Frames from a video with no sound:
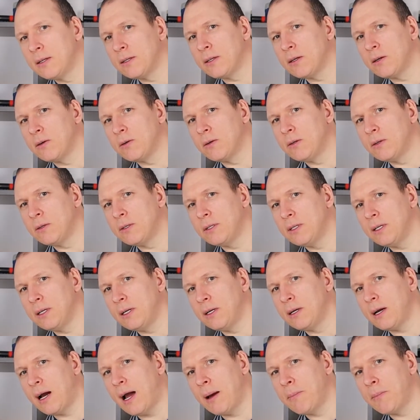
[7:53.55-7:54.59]
So you
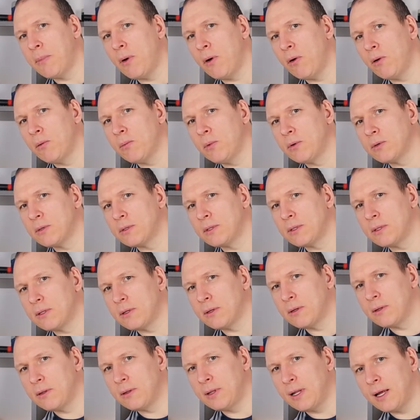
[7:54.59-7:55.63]
see, I'm almost
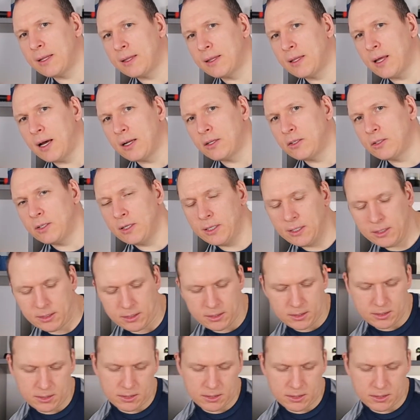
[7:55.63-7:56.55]
not touching.